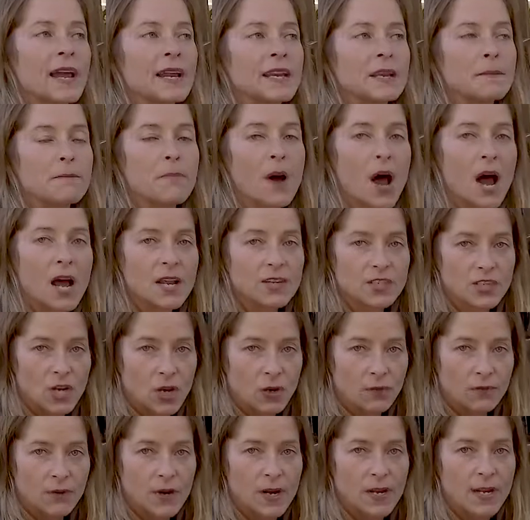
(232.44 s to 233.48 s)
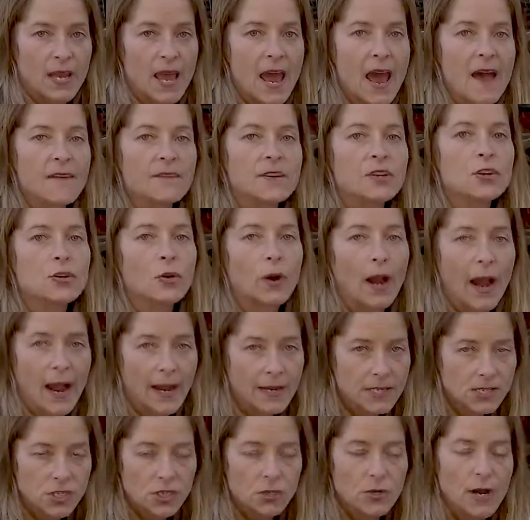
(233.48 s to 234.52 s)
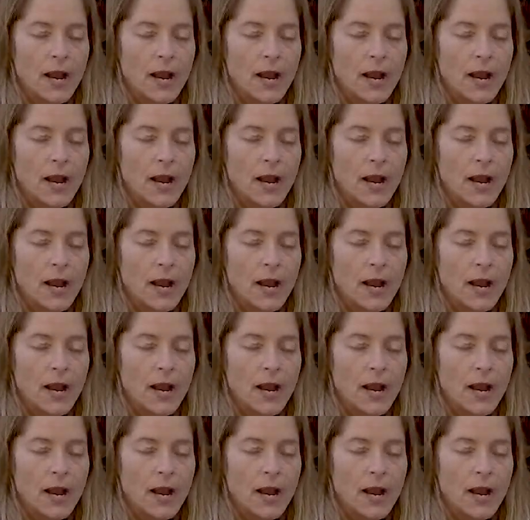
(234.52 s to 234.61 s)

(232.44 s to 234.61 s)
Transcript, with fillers: any Bondo for any heavy cracks or